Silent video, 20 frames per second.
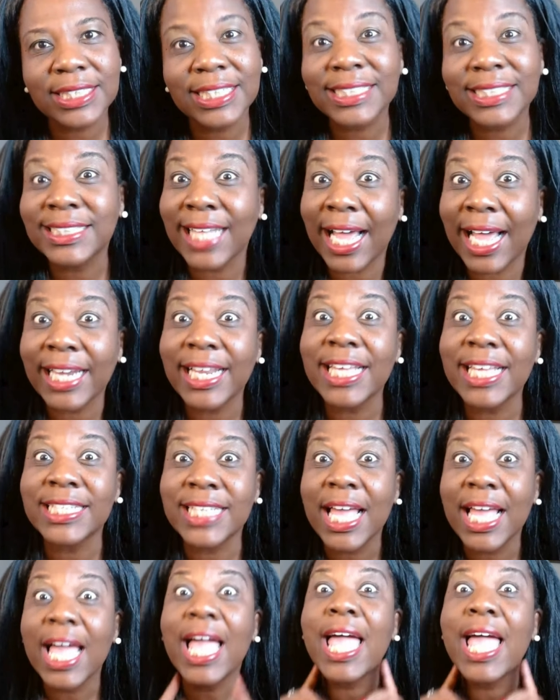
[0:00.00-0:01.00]
is not as
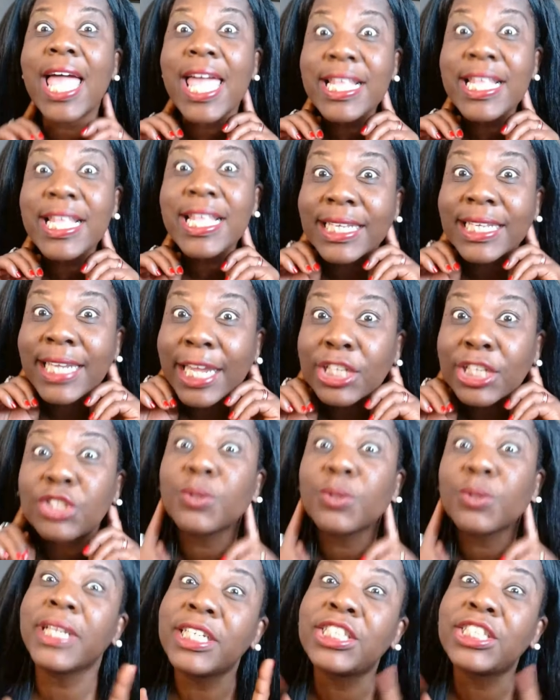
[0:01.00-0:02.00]

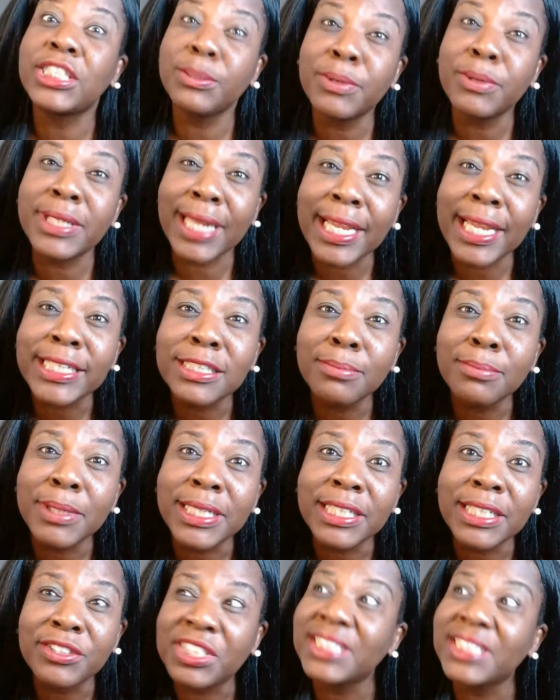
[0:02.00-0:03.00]
intellectual as she would like to
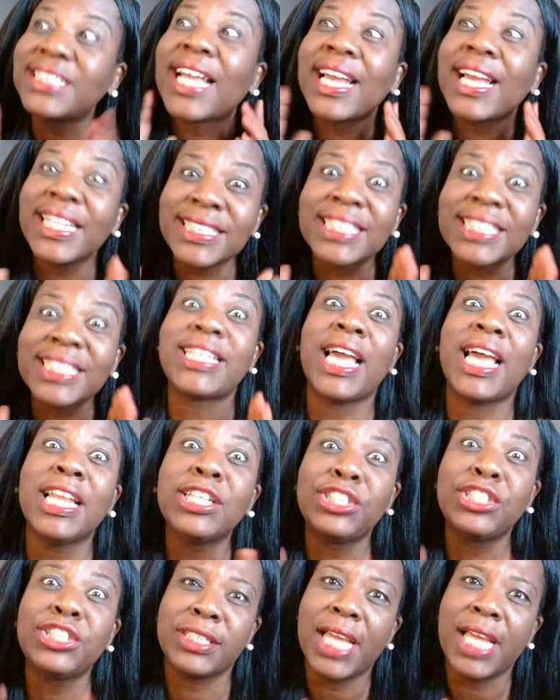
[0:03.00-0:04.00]
believe. She's not as
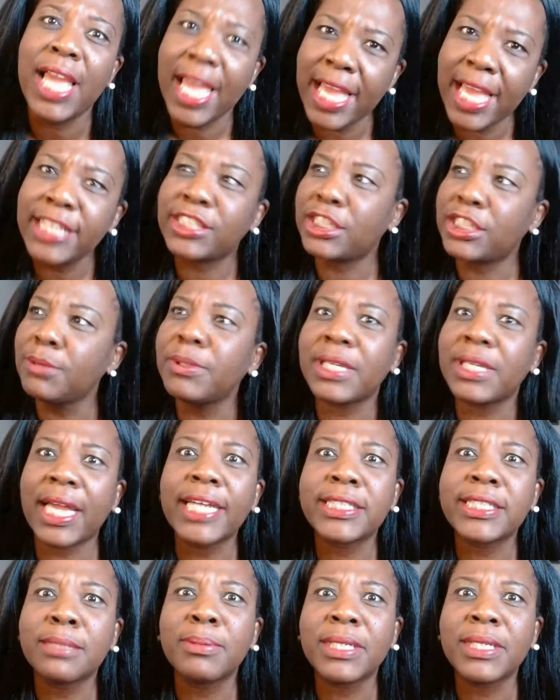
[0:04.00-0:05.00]
intelligent as she would
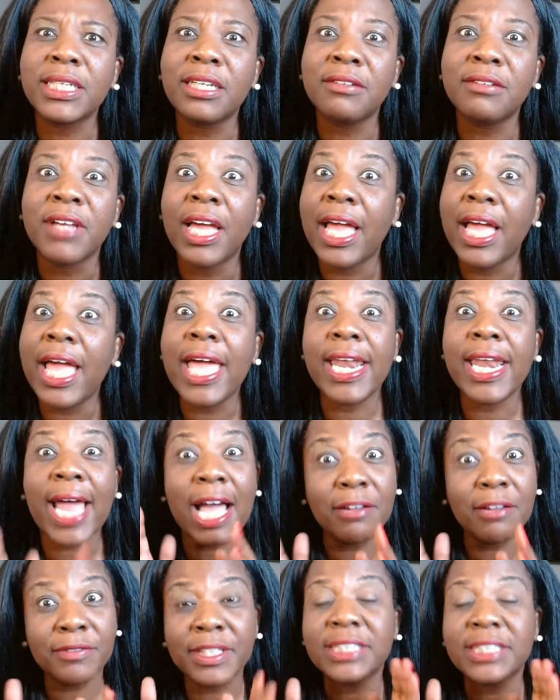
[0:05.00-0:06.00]
like to believe. And
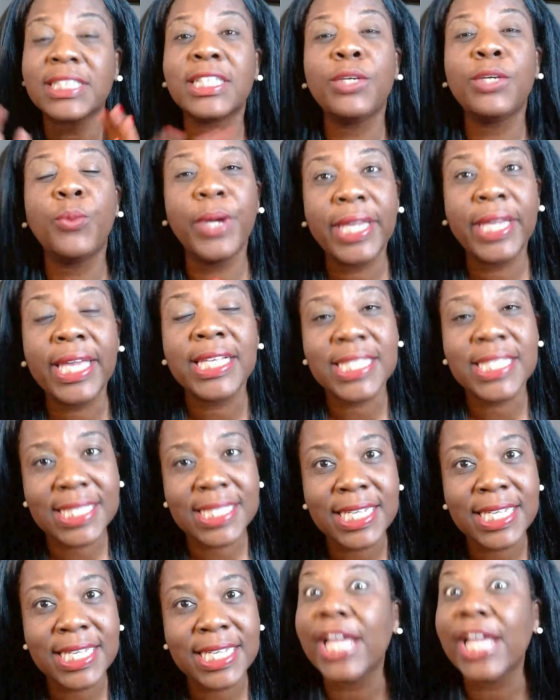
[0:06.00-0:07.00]
obviously, we can
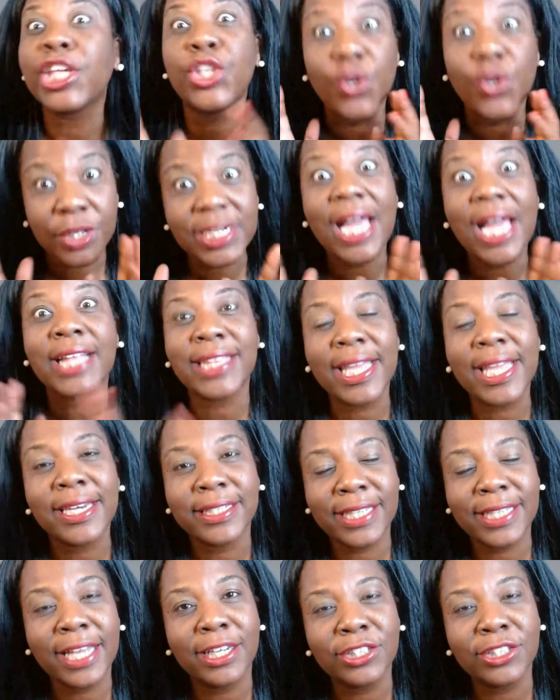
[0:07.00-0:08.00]
see that you're not that
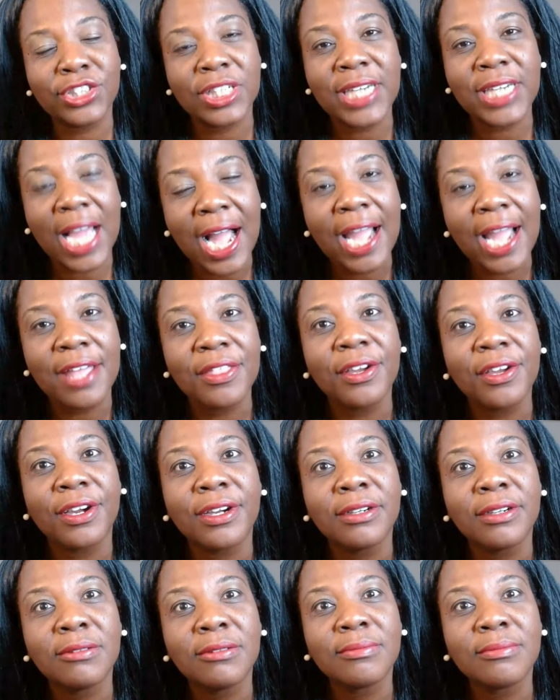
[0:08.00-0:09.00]
intelligent either,
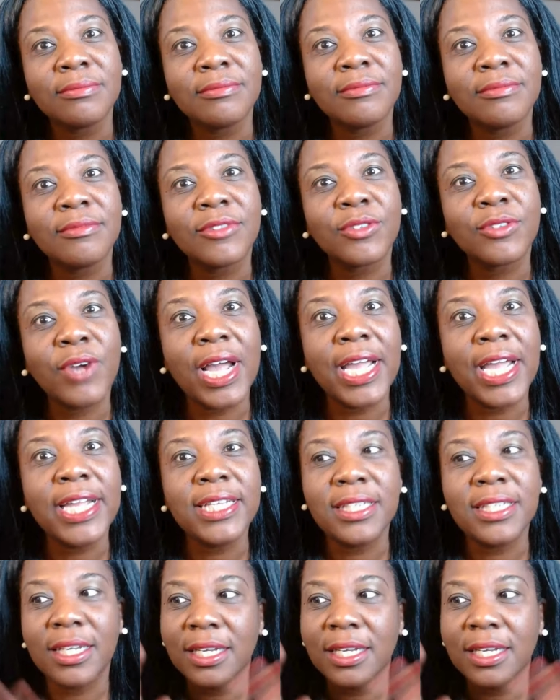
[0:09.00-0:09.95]
right?